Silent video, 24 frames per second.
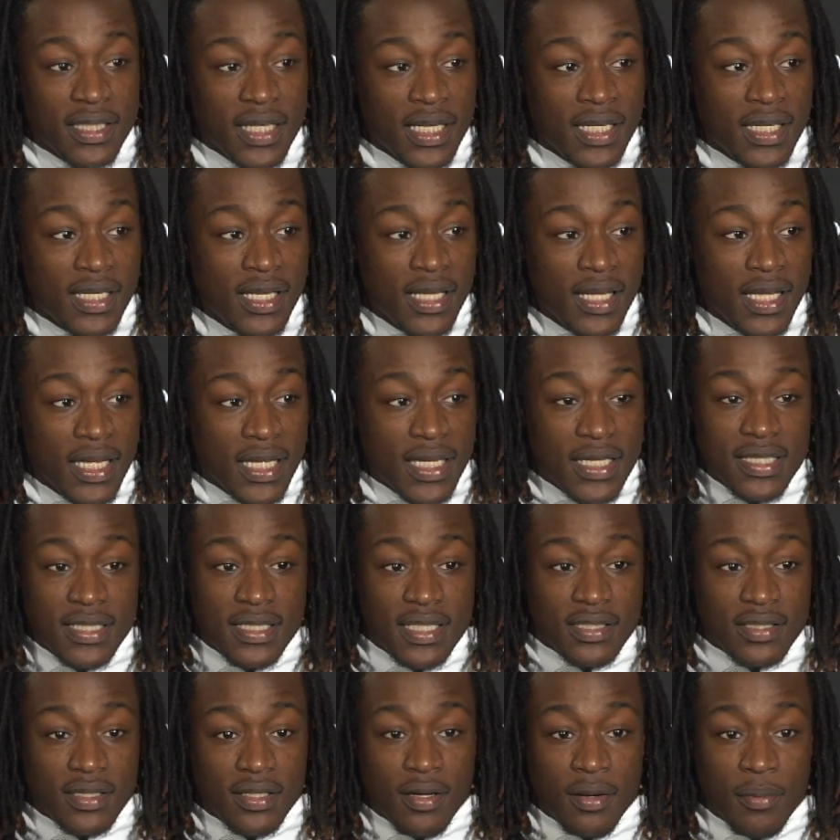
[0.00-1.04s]
and he's
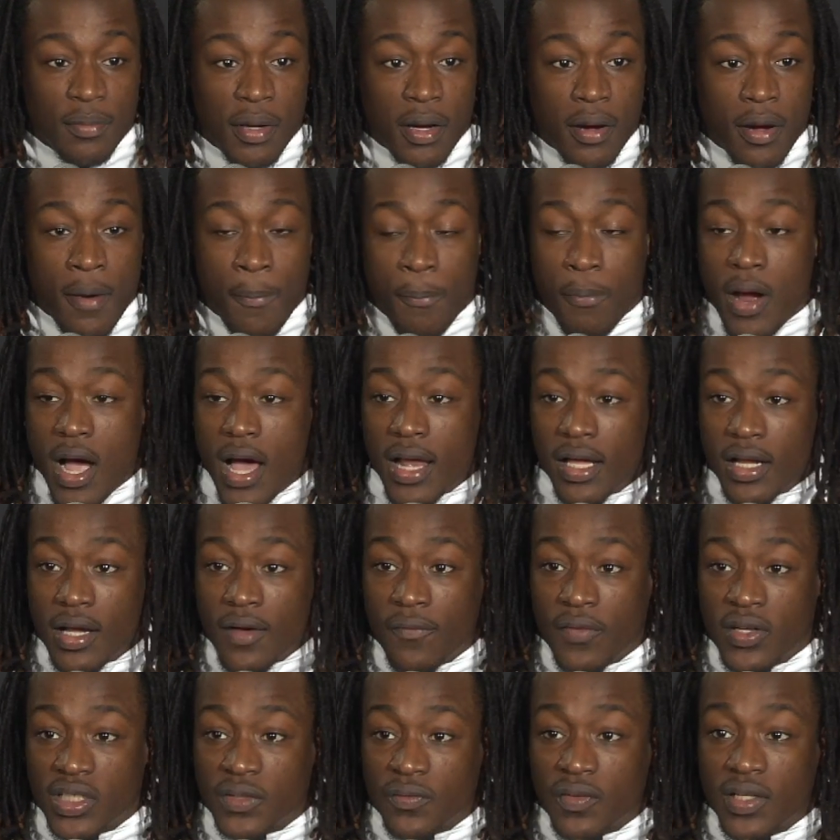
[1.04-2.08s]
just a product
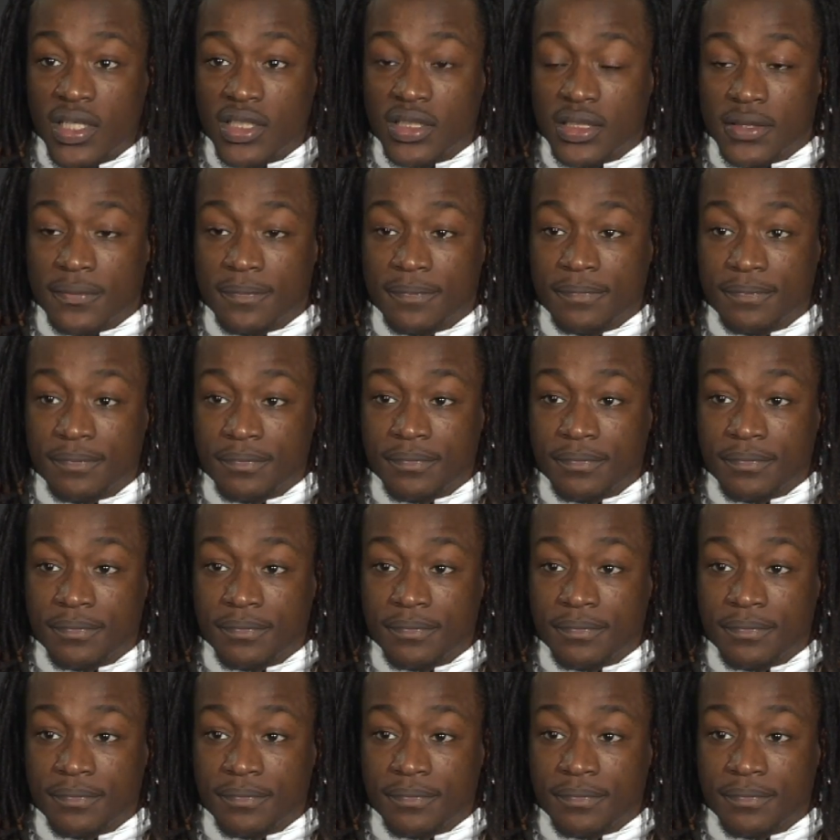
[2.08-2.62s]
of us finishing.